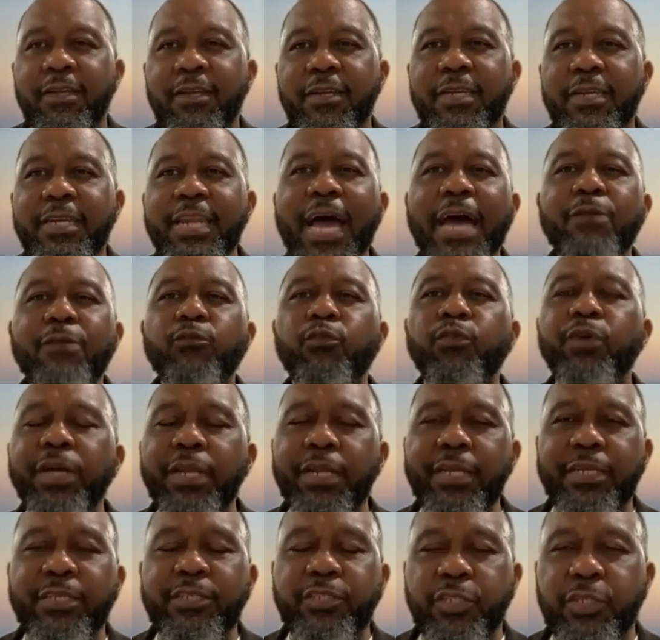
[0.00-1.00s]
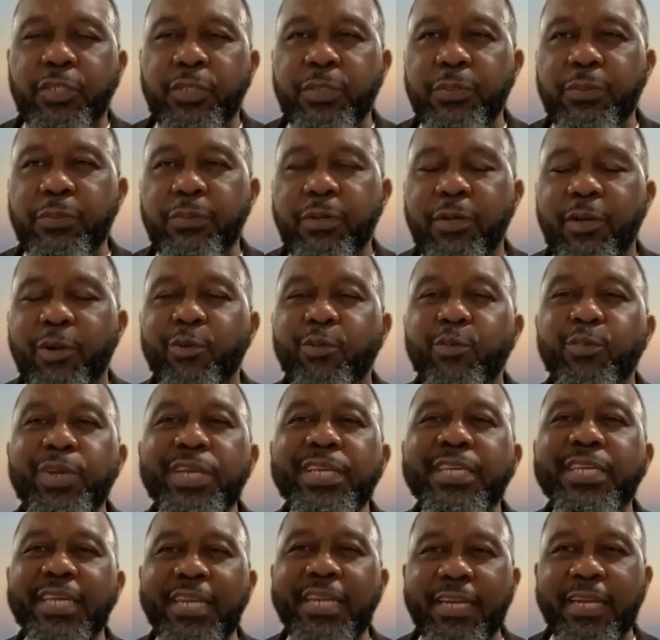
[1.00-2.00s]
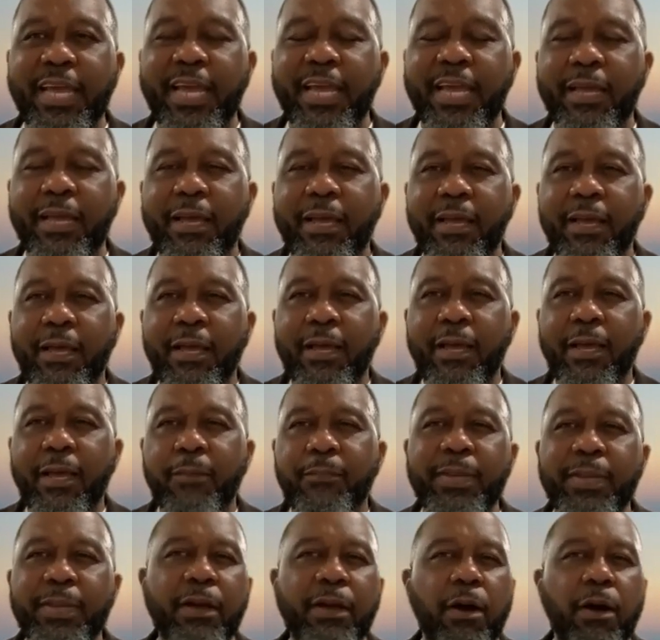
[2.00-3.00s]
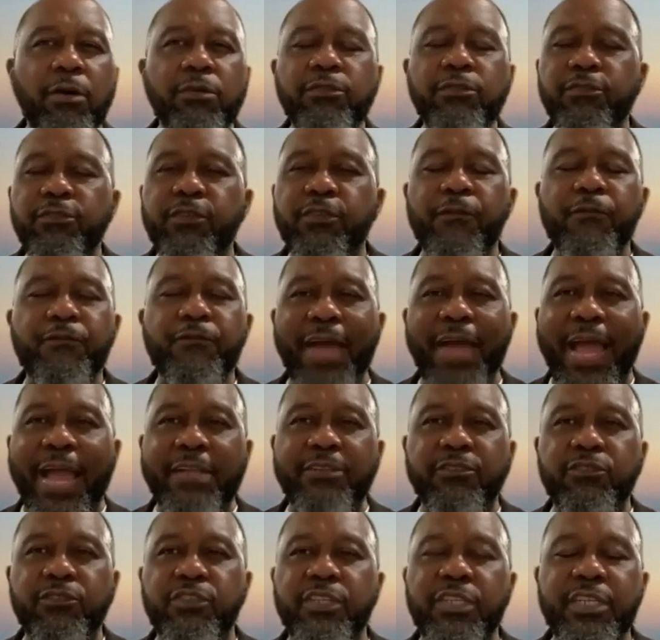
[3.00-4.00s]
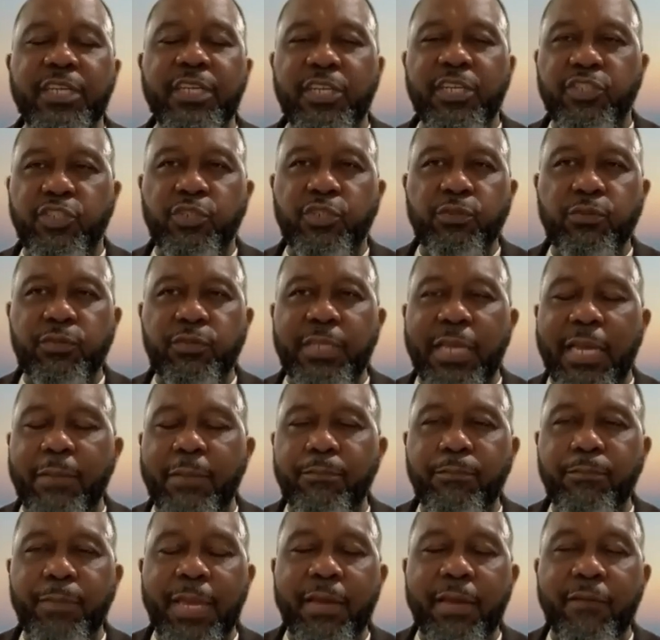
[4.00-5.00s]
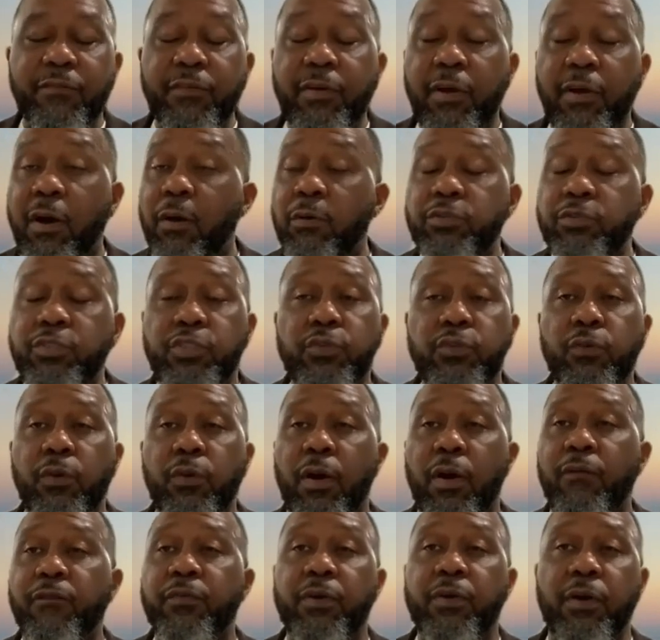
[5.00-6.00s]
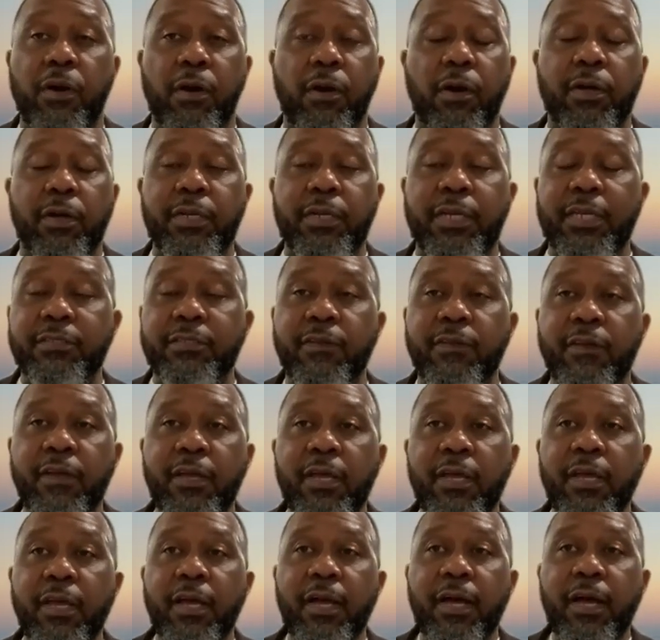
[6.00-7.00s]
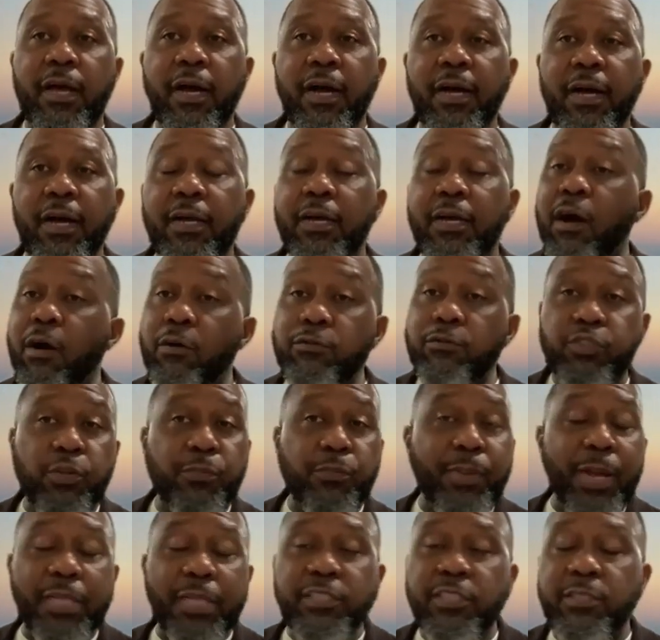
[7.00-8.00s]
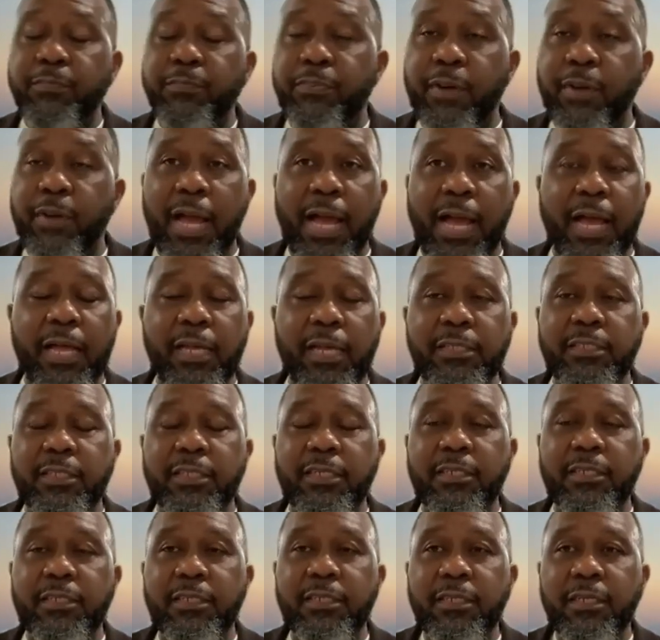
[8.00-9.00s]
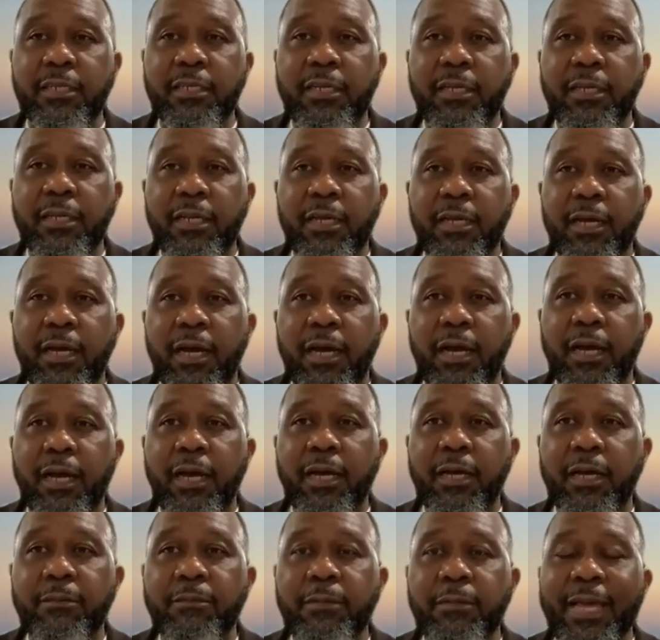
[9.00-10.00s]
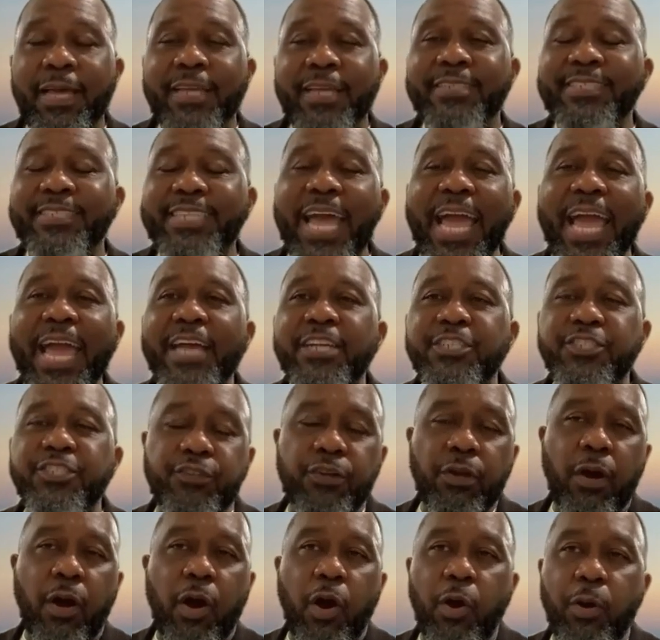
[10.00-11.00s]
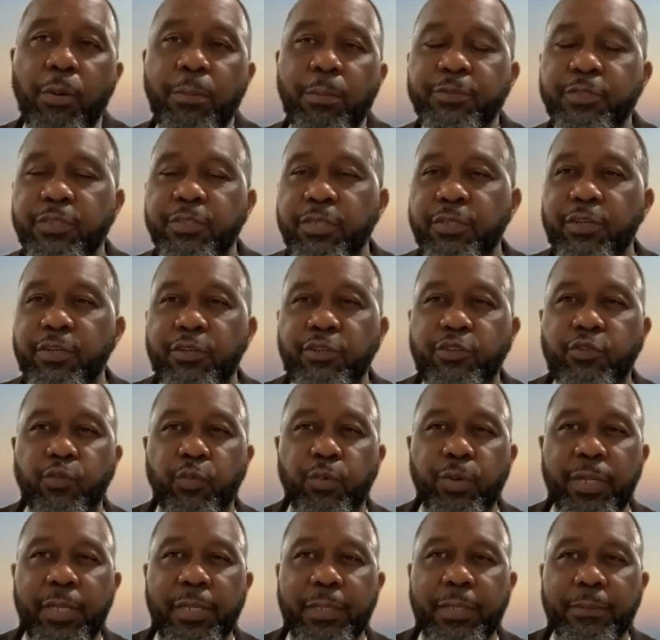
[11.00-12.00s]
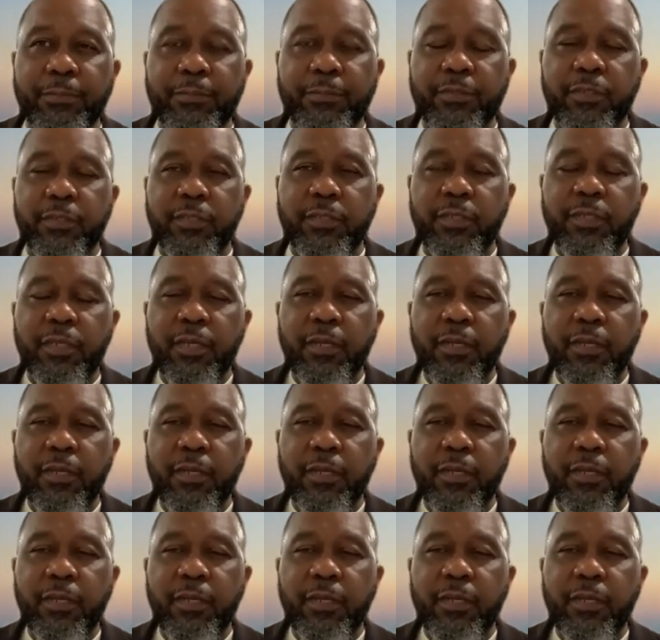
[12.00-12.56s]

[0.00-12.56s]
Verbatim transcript: not willing to reconnect because of some factors and issues that may have caught you off guard, and uh, caught you by surprise, and uh, dashed your hopes and your dreams.